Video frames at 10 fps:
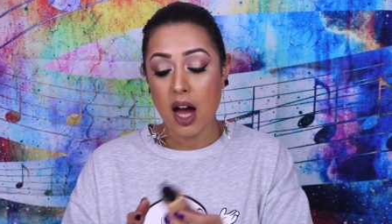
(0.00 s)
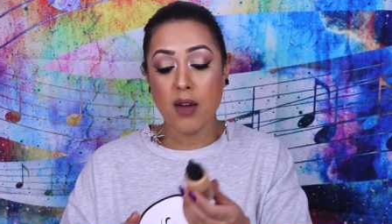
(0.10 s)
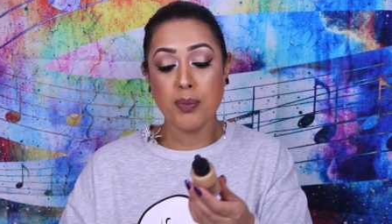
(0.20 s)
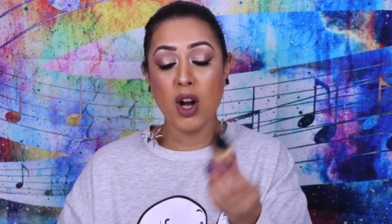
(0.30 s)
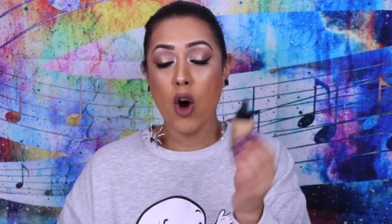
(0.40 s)

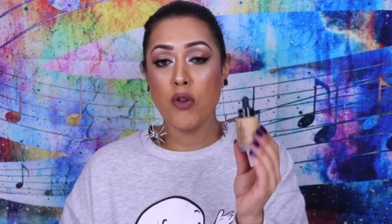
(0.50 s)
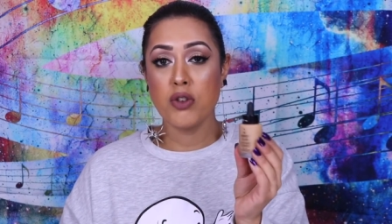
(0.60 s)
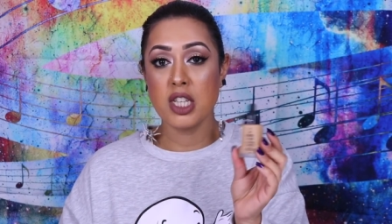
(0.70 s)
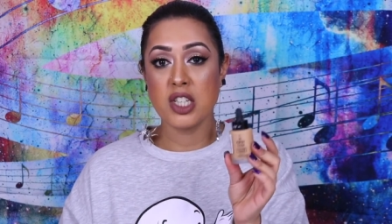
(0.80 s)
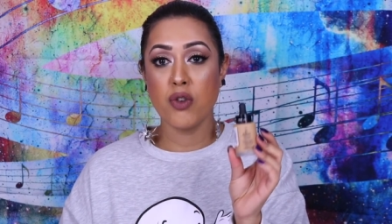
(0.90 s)
I've been
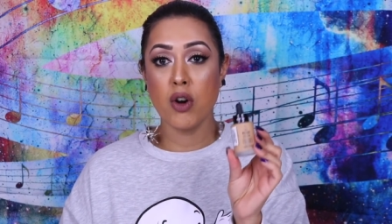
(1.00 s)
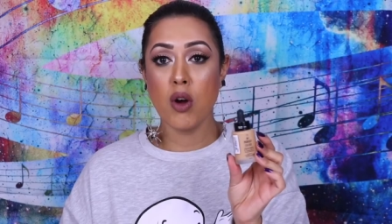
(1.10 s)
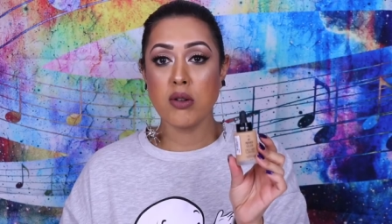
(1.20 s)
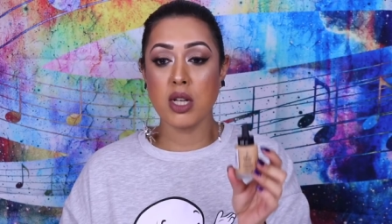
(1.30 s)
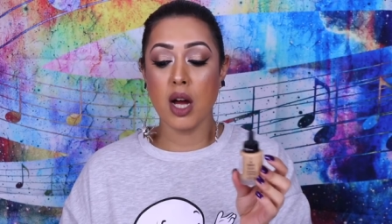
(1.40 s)
after this for a
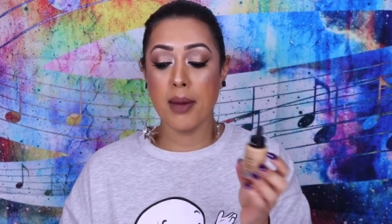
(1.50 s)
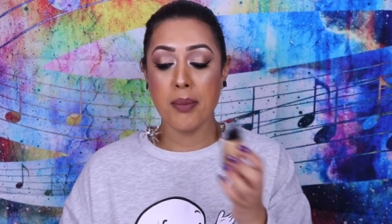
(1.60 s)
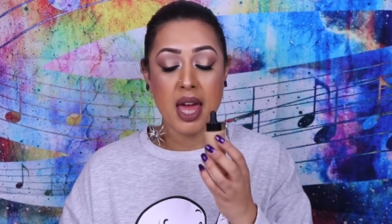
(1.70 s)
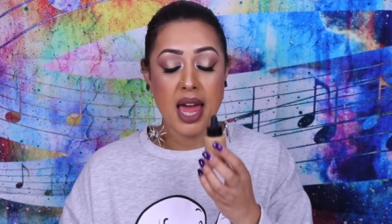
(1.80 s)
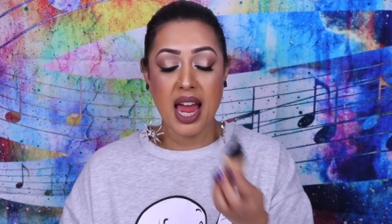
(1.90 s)
long time.
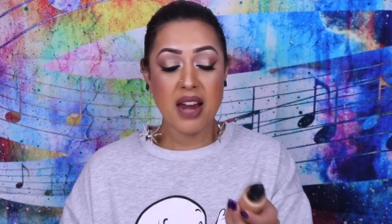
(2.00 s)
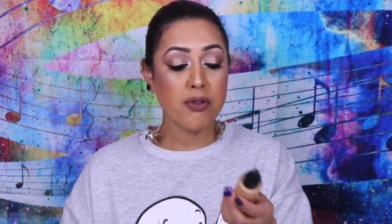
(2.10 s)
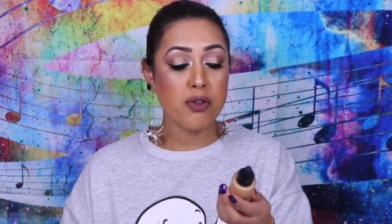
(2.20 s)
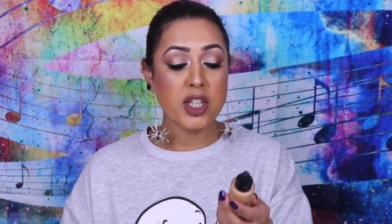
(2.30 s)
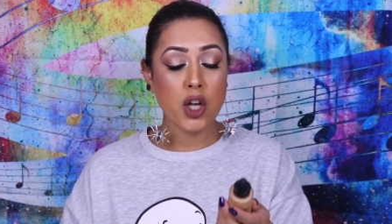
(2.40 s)

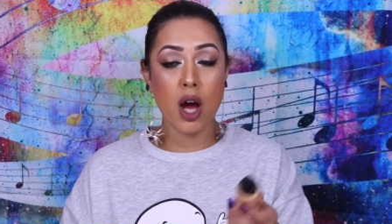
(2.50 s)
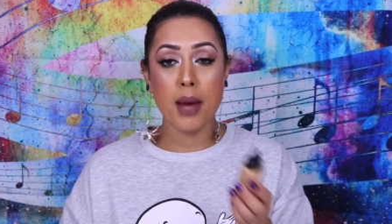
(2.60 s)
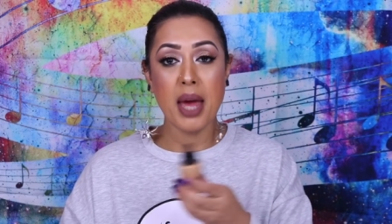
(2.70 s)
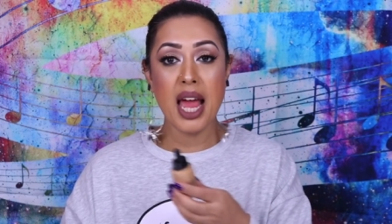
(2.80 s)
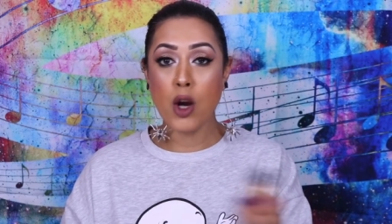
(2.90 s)
Every
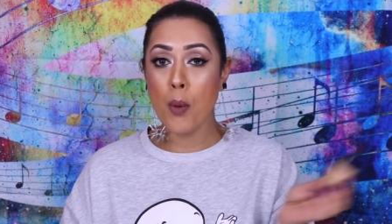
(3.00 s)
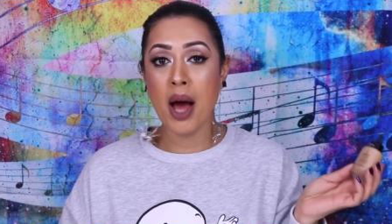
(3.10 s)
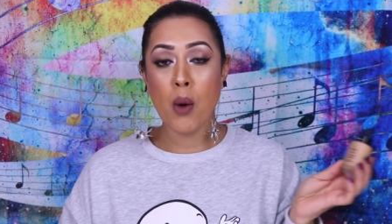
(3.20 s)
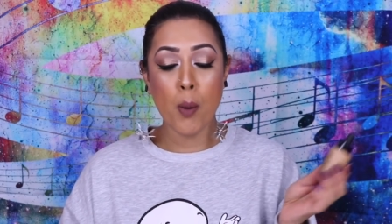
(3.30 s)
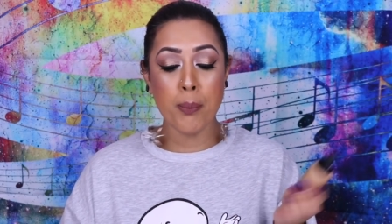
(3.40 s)
time, no
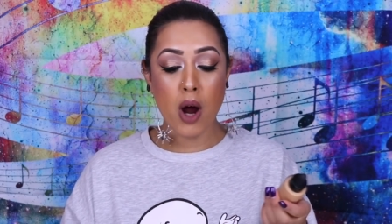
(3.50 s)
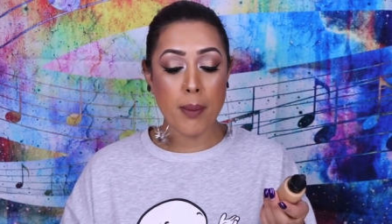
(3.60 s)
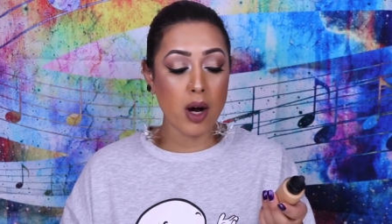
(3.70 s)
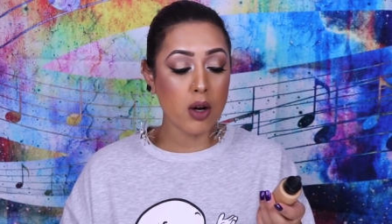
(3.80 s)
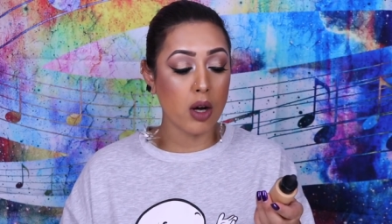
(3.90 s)
matter what
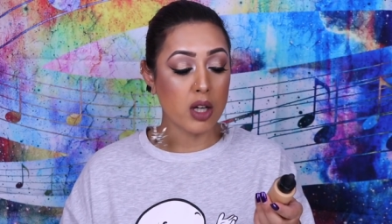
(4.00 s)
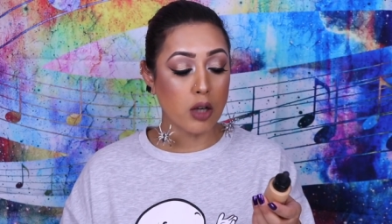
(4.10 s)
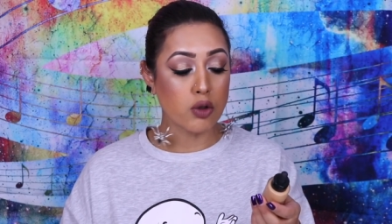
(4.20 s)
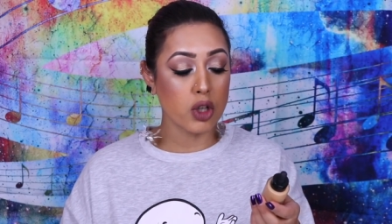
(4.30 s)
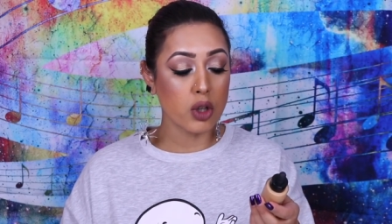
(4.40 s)
Primark I
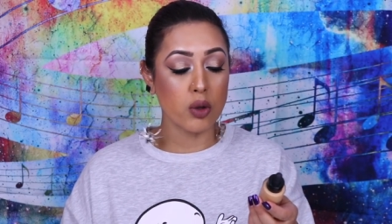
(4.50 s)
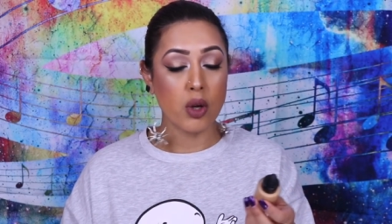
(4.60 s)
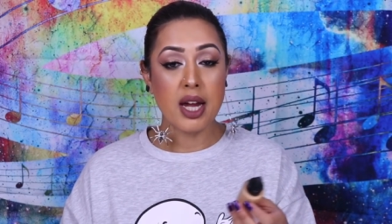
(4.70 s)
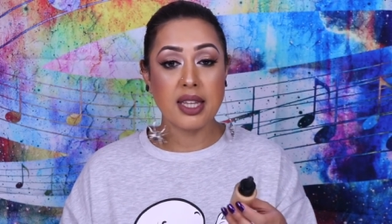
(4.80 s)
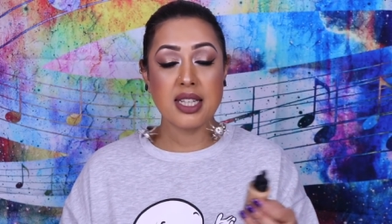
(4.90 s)
go to,
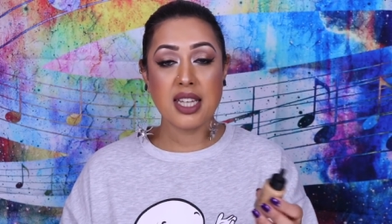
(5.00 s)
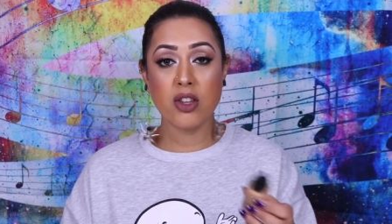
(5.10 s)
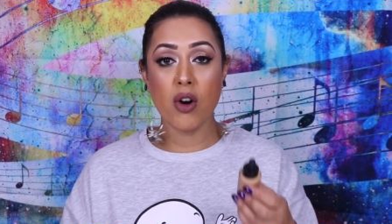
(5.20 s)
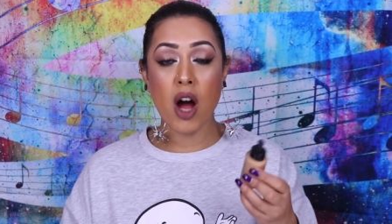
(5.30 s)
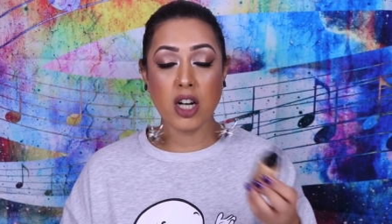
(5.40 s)
there's
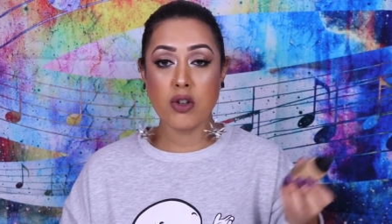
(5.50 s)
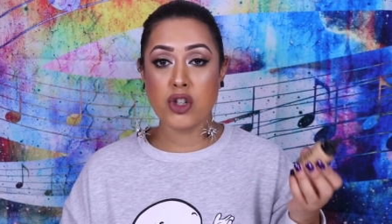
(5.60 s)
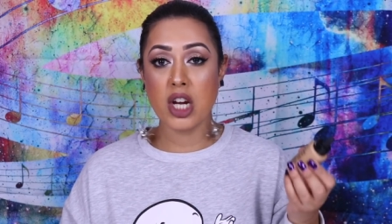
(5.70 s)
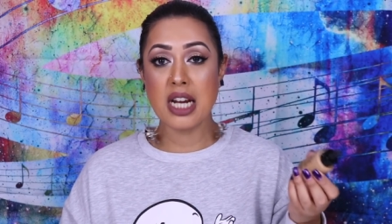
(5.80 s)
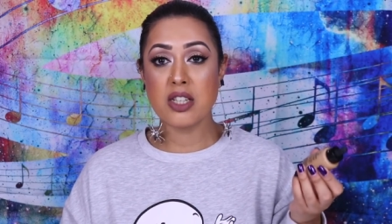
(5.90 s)
either 100
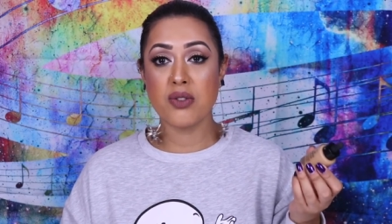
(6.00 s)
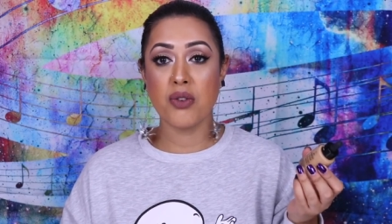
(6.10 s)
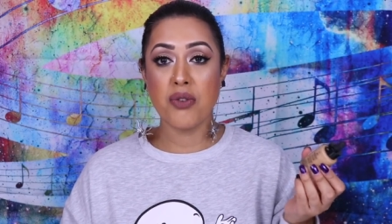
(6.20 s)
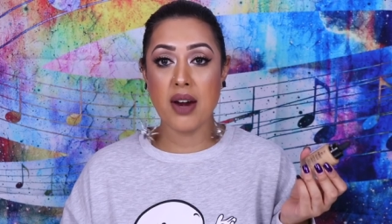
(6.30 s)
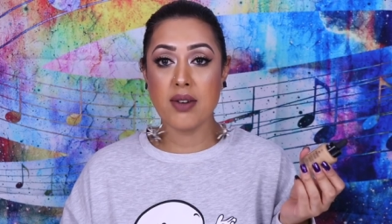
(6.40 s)
shades of the
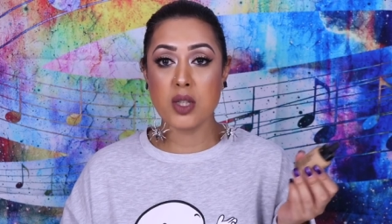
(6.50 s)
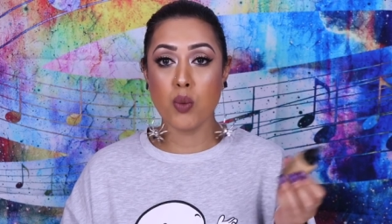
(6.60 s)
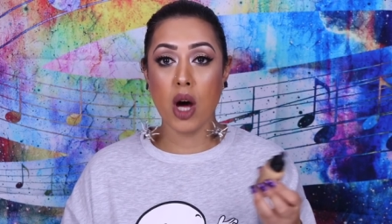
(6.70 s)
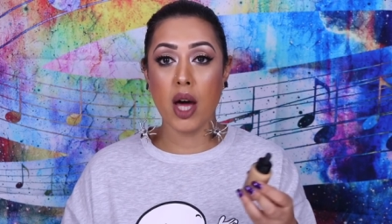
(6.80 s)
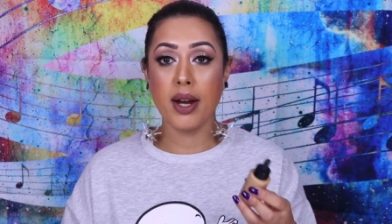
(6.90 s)
fairest
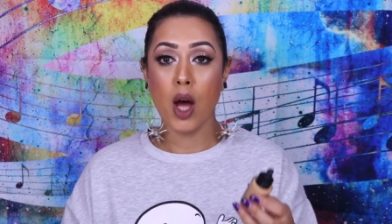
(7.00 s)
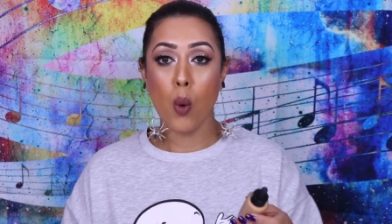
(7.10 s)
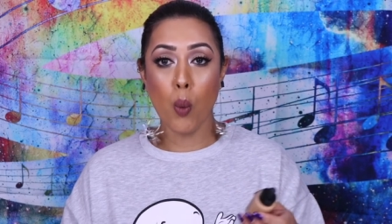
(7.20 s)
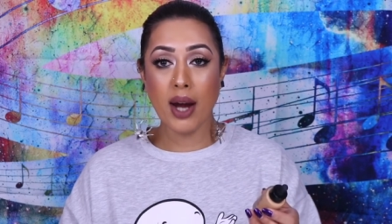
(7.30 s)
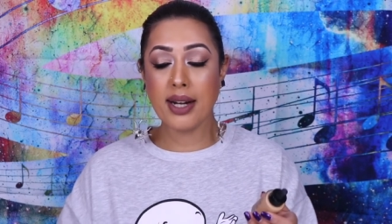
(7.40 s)
one,
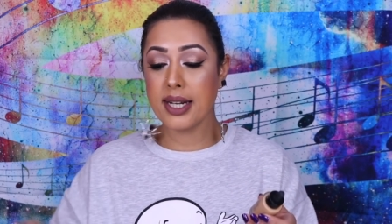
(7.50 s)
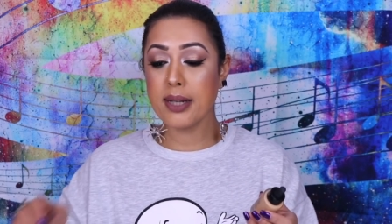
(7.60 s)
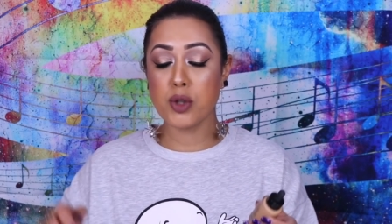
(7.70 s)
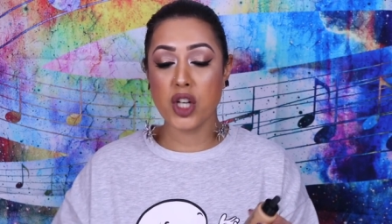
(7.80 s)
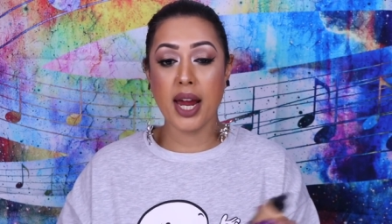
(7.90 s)
one
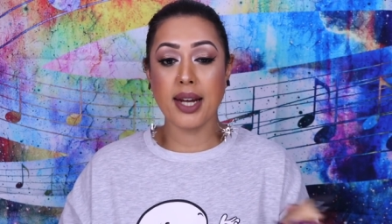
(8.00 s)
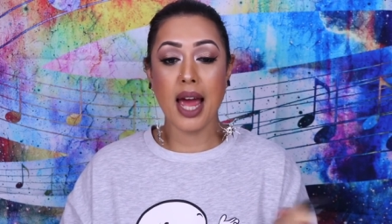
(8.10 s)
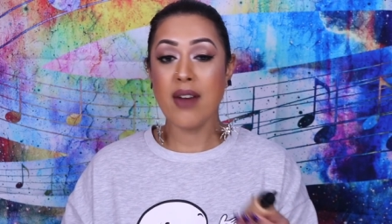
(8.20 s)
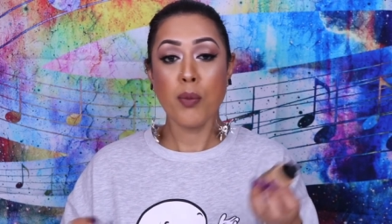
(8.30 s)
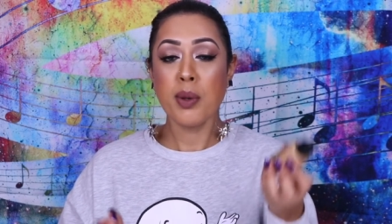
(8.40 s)
deep shade.
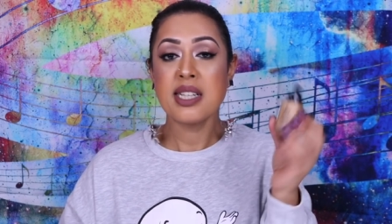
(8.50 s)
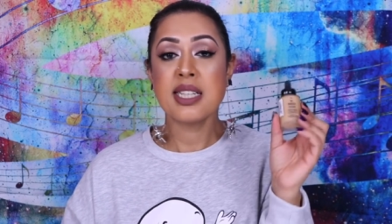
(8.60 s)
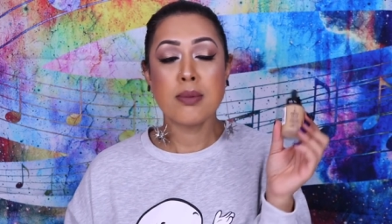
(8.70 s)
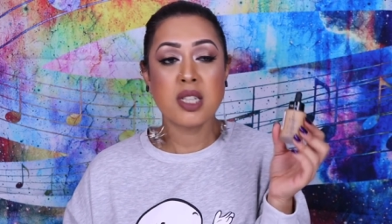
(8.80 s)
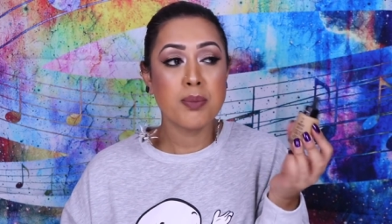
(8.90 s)
Everybody
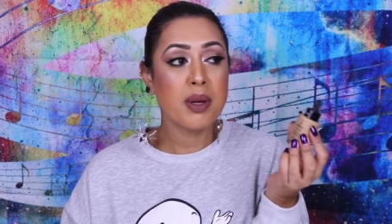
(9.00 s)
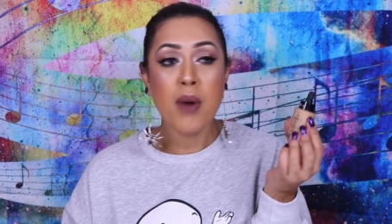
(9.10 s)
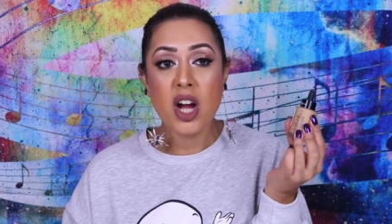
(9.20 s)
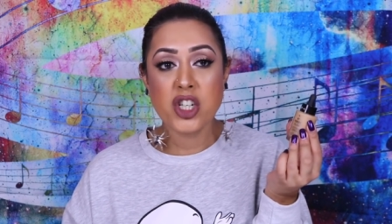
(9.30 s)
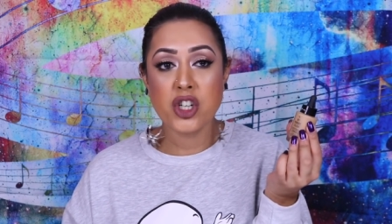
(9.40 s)
seems to be
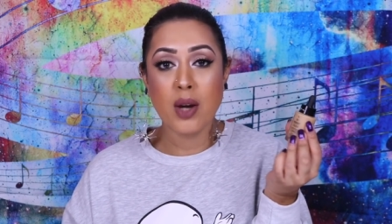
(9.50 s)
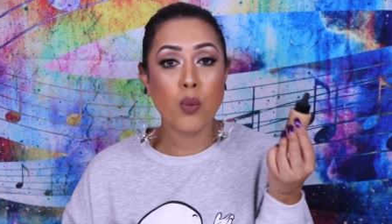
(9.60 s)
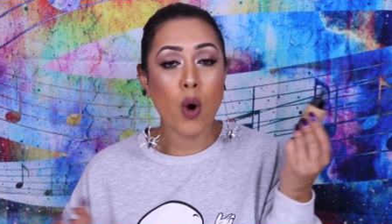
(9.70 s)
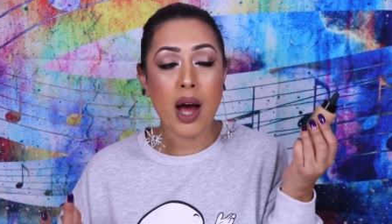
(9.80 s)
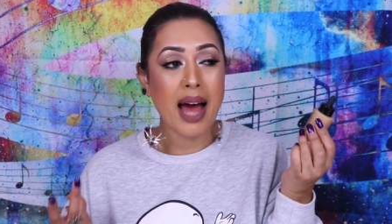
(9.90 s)
my shade.
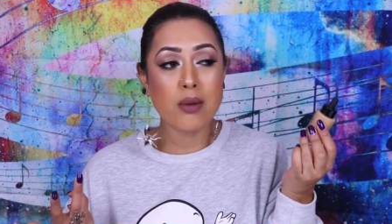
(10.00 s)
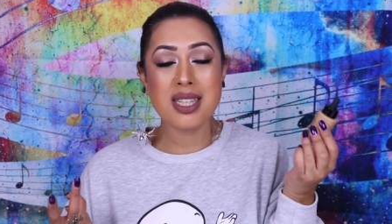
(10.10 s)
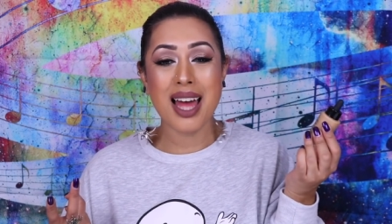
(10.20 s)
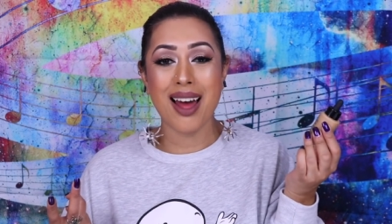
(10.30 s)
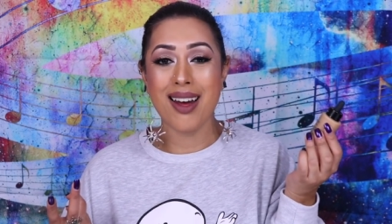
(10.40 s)
What? How's
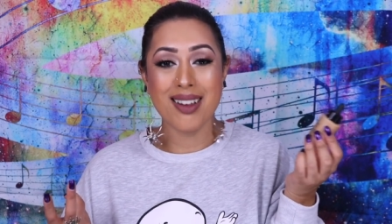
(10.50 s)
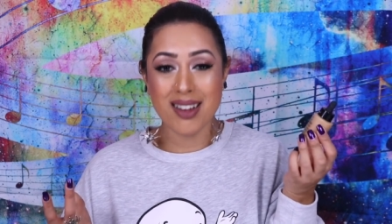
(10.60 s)
that?